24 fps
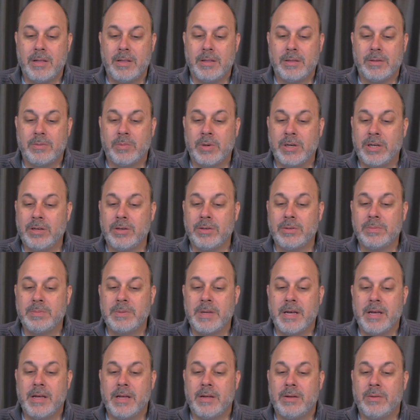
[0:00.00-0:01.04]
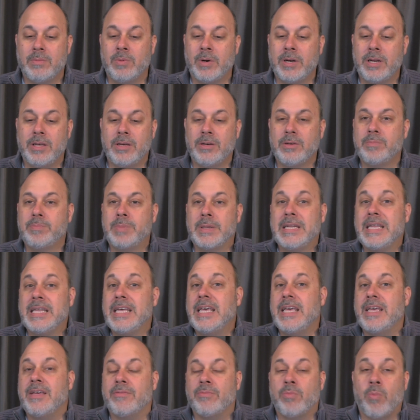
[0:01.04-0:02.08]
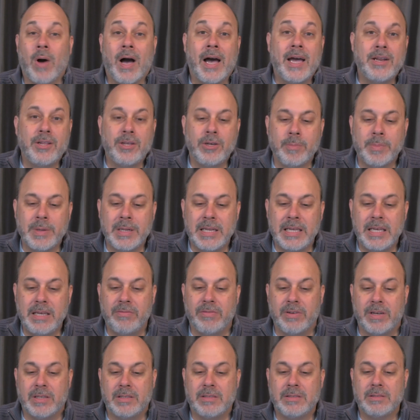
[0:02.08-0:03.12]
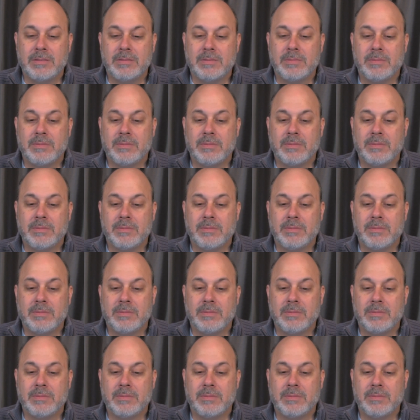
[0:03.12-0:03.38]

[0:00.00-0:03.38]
What do you what do you believe? Why do you believe it?